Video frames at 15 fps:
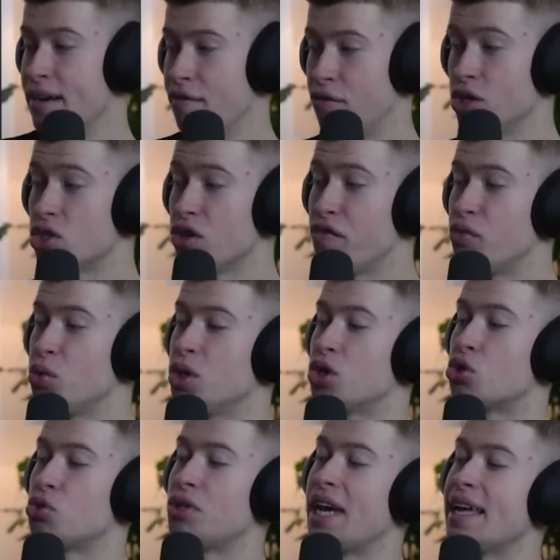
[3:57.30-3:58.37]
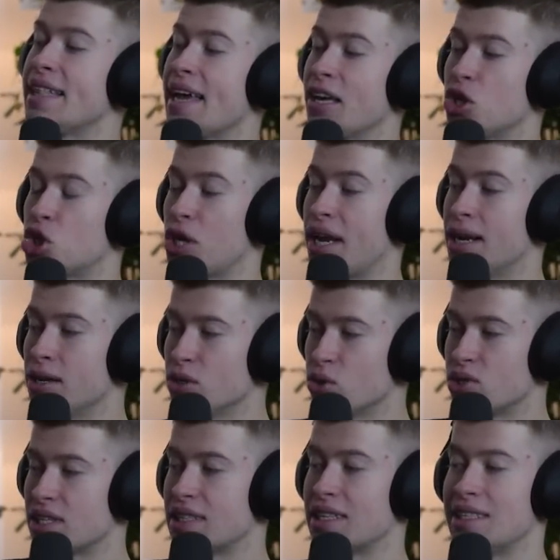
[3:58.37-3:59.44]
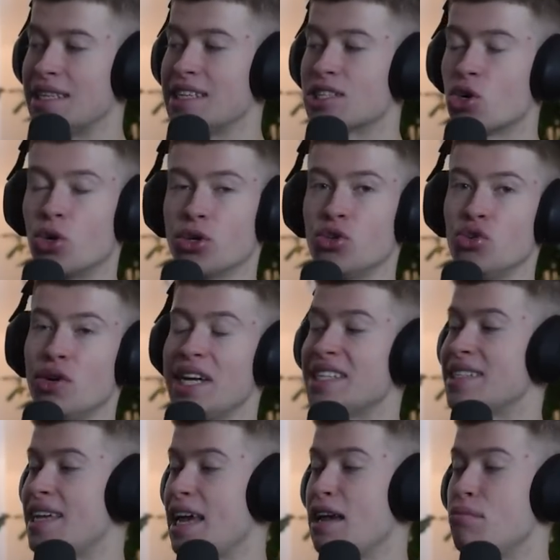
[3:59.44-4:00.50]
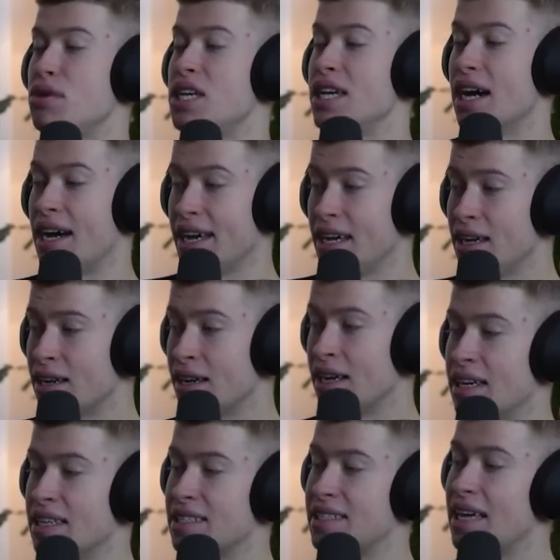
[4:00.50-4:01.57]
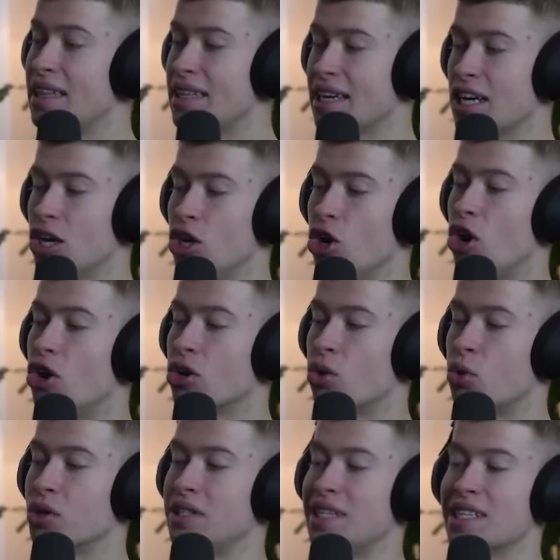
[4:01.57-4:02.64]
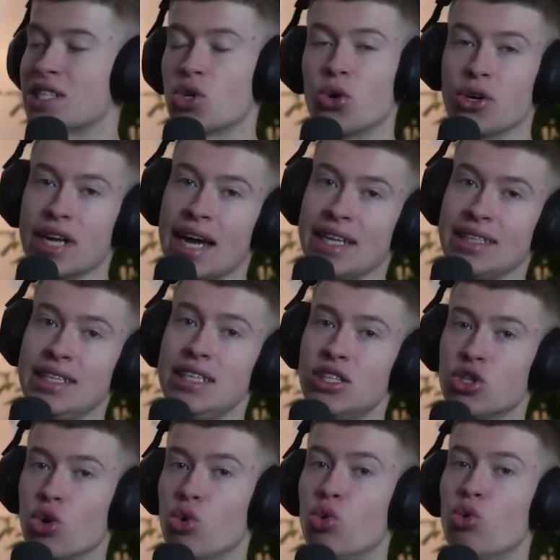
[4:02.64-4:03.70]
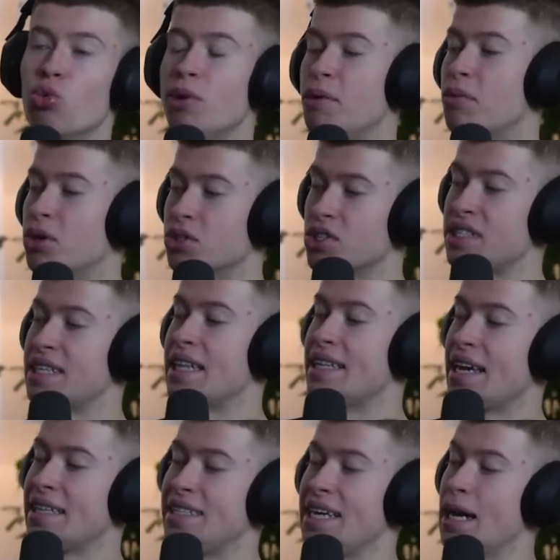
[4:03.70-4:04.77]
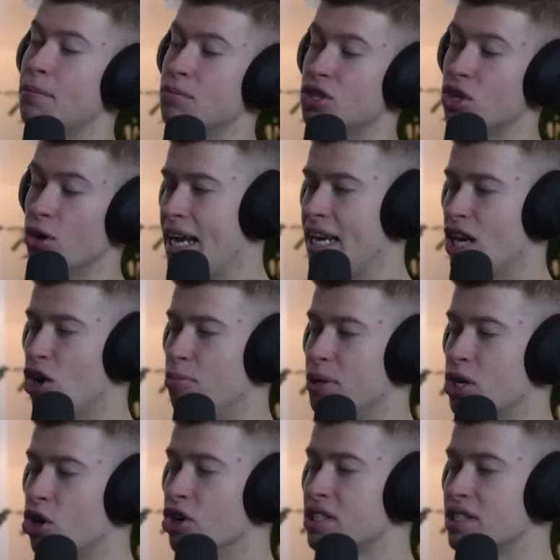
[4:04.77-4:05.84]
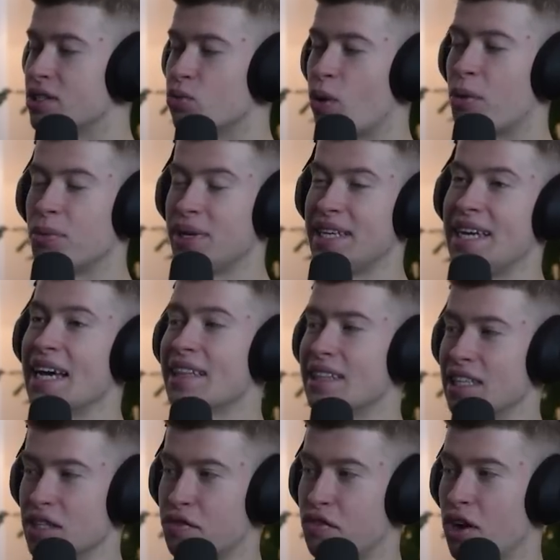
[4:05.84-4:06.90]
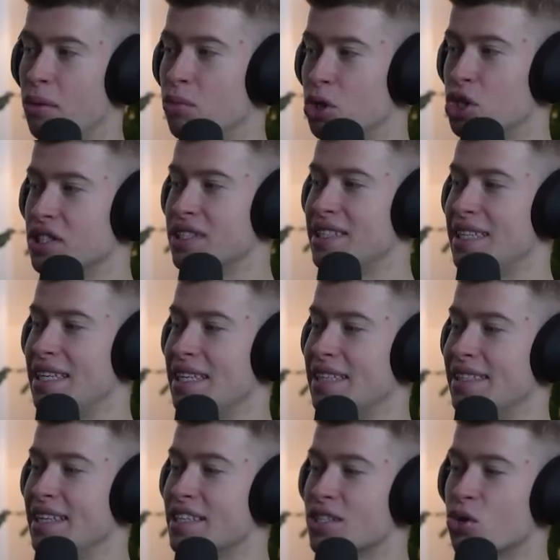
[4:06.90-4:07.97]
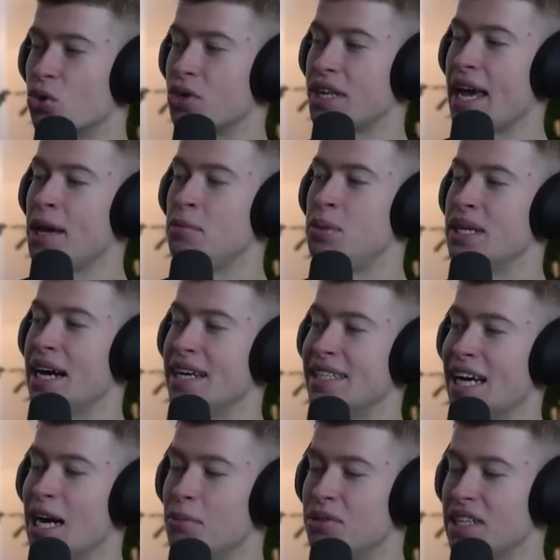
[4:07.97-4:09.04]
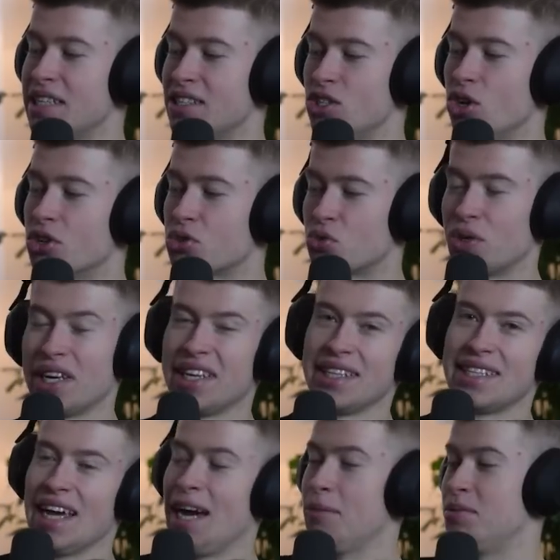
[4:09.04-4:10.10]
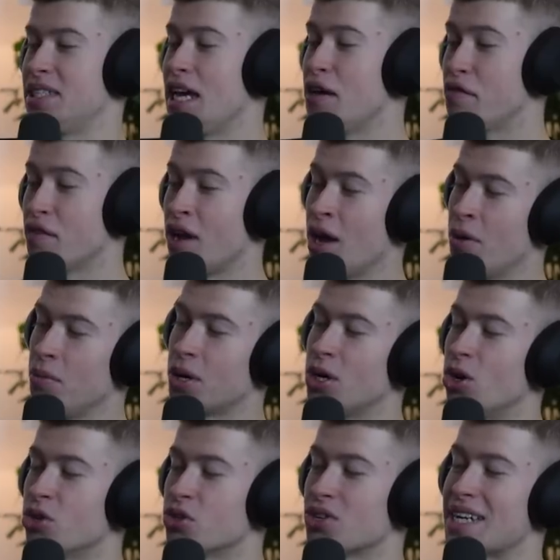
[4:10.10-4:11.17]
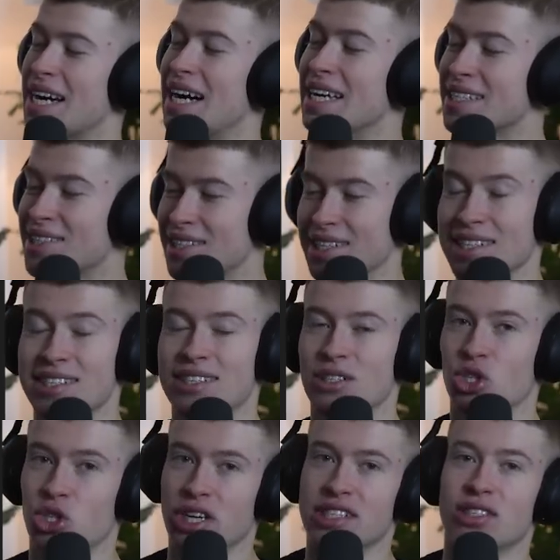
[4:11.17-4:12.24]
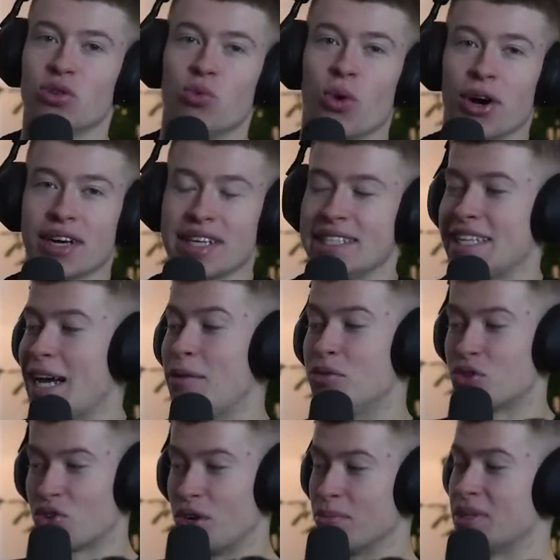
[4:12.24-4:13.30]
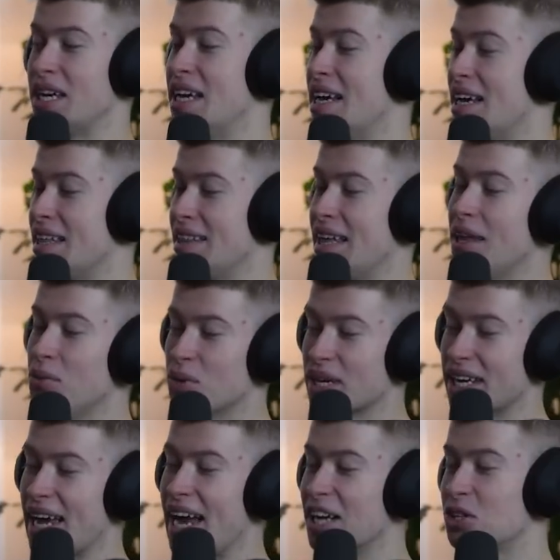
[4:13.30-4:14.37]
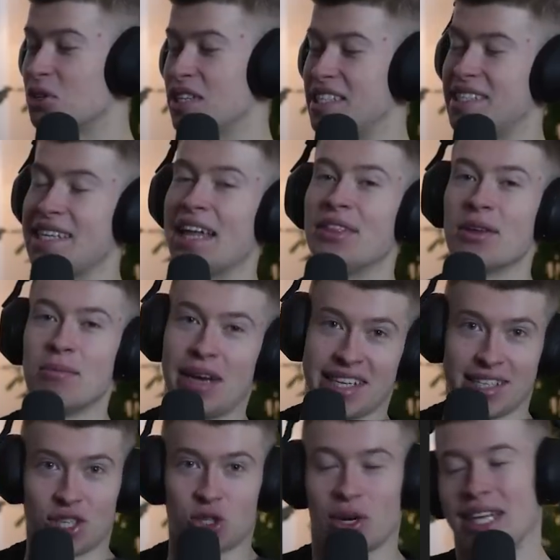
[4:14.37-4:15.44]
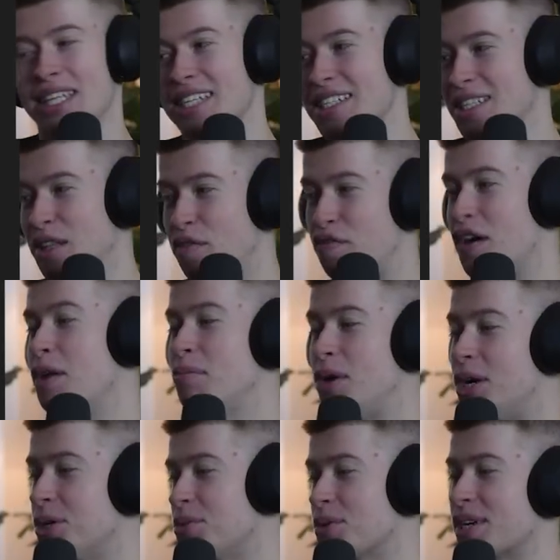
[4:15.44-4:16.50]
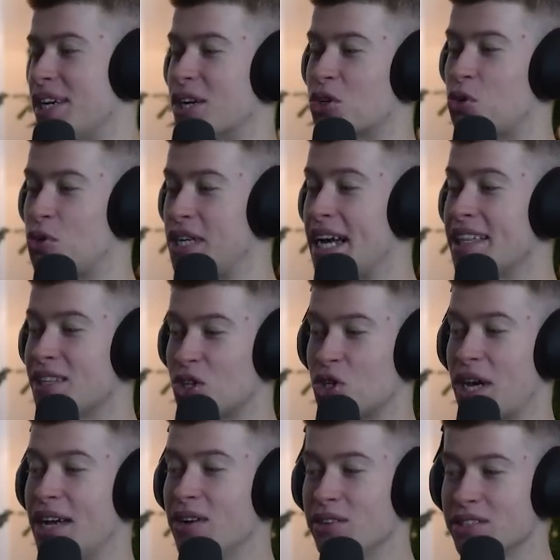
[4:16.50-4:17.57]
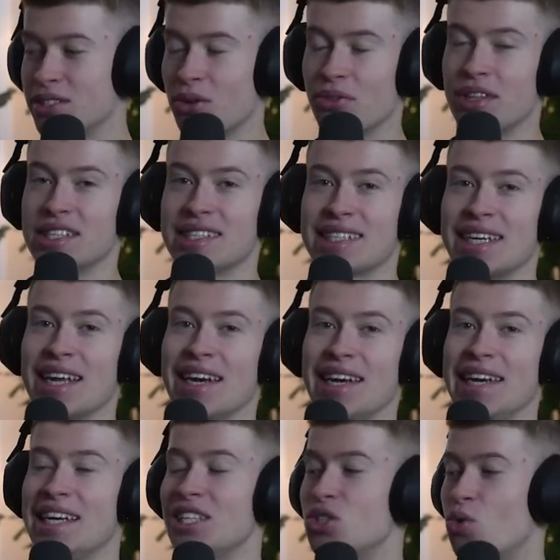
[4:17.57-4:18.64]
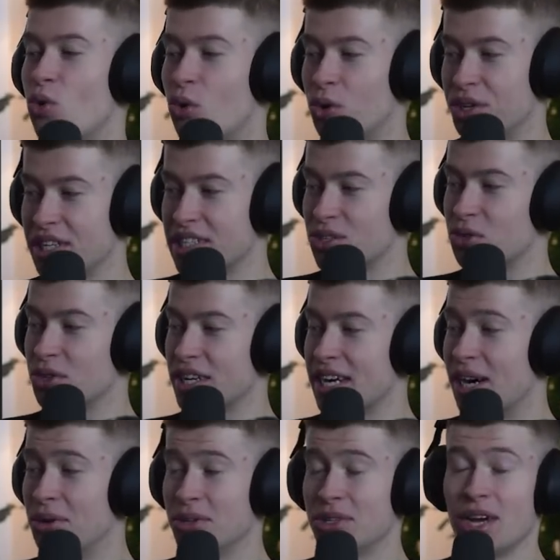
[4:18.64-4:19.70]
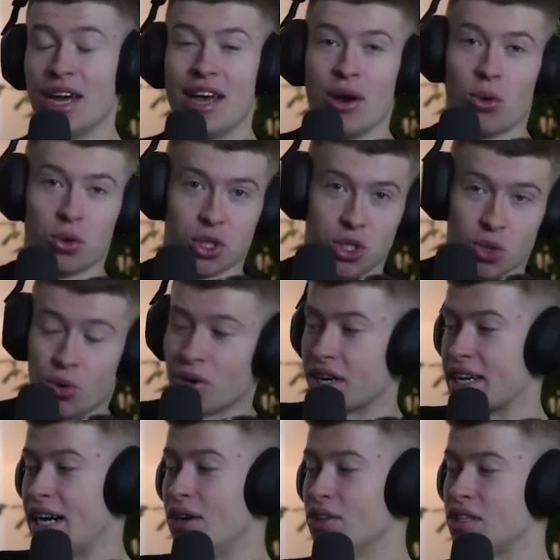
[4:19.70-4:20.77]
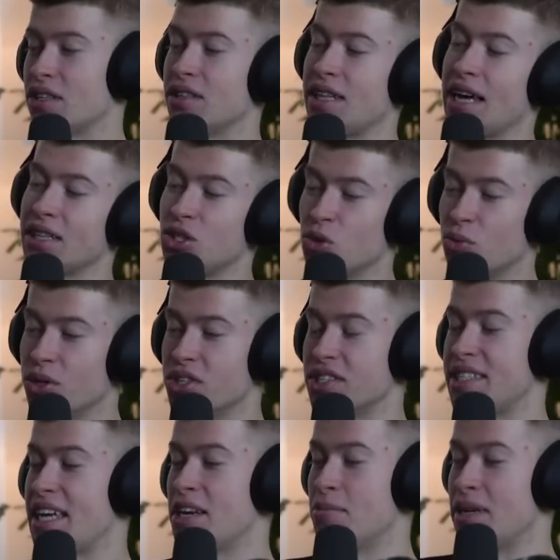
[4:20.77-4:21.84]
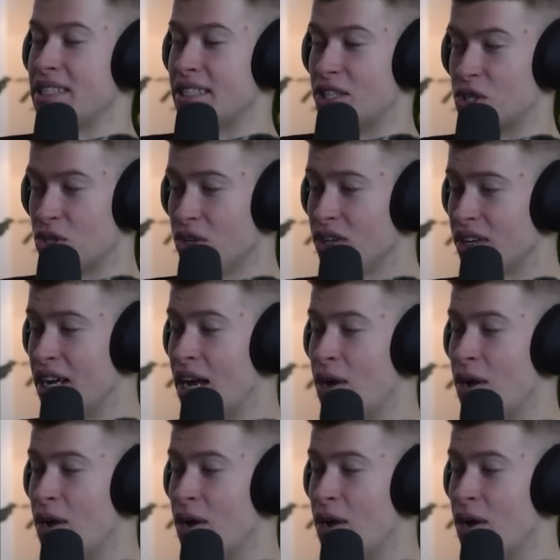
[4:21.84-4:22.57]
First off, we create a channel using the Discord REST A P I, sending along our Discord I D to who we want to send a D M to. And now, because where we get this from, which is the Discord A P I types, is not really type safe, we can also cast this just to work in TypeScript. Then we're gonna actually send the message, right? This is the fun part. We're gonna create the channel. So this is gonna link to our Discord account or your account that you want to send a message to.